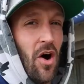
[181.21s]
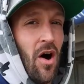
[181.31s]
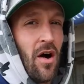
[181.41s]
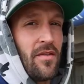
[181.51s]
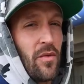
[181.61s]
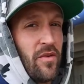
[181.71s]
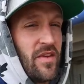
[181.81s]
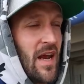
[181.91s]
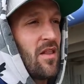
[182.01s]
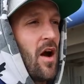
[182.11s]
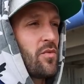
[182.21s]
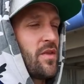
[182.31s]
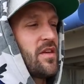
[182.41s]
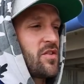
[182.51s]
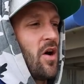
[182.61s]
car, that we've data logged
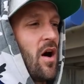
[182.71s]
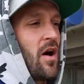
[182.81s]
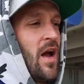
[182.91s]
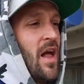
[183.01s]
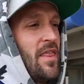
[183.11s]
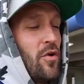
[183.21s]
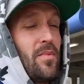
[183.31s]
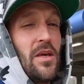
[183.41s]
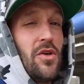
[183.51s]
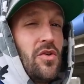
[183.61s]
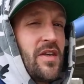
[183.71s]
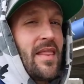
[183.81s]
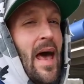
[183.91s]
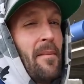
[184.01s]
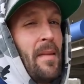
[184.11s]
with this car. They will be
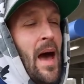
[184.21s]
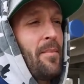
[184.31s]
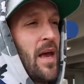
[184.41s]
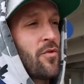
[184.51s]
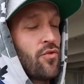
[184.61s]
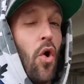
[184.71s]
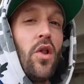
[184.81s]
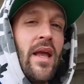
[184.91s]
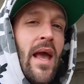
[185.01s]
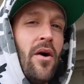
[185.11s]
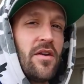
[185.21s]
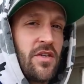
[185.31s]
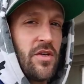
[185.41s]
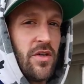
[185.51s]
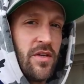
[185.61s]
using that map and rolling out a
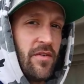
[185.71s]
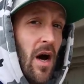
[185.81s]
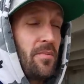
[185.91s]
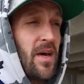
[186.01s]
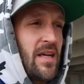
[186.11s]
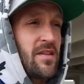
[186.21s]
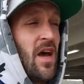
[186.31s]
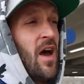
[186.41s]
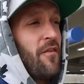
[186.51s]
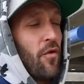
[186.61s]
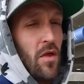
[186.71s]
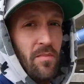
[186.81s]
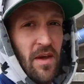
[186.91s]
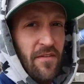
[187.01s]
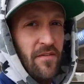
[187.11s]
series of updates for the
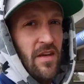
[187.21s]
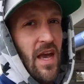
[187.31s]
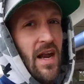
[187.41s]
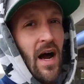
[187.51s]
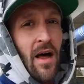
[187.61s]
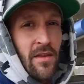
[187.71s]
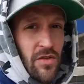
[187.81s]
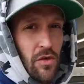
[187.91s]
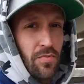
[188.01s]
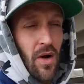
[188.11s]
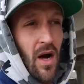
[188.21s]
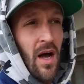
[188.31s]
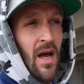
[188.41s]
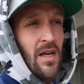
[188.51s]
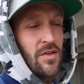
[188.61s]
B fifty-eight on the Supra.
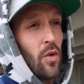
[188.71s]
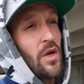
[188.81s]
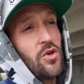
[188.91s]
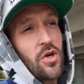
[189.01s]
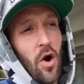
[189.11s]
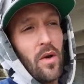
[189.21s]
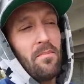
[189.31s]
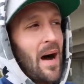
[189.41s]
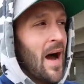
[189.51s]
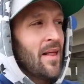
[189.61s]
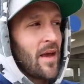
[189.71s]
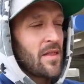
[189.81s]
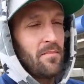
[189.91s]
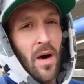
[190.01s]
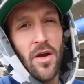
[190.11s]
So when you go and buy
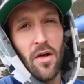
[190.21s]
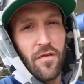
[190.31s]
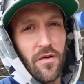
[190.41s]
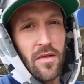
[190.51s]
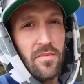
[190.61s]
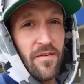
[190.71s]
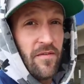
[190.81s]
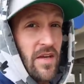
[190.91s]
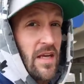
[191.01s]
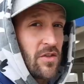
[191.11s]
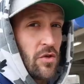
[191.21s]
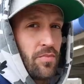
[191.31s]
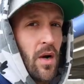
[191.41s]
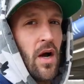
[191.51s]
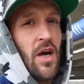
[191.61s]
like the bundle for the B fifty-eight
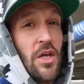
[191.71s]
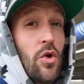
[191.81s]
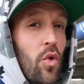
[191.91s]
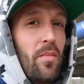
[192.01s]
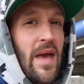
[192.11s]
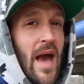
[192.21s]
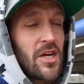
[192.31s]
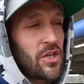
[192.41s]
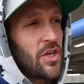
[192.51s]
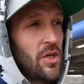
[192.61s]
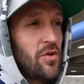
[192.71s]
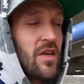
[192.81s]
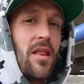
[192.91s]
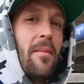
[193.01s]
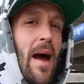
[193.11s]
Supra, you will be actually
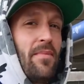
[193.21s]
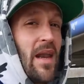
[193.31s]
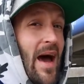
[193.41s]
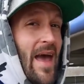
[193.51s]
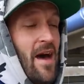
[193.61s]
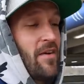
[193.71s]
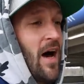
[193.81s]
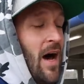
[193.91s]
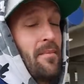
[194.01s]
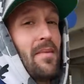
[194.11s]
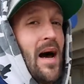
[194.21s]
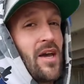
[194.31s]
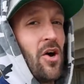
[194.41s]
using the map that I have on my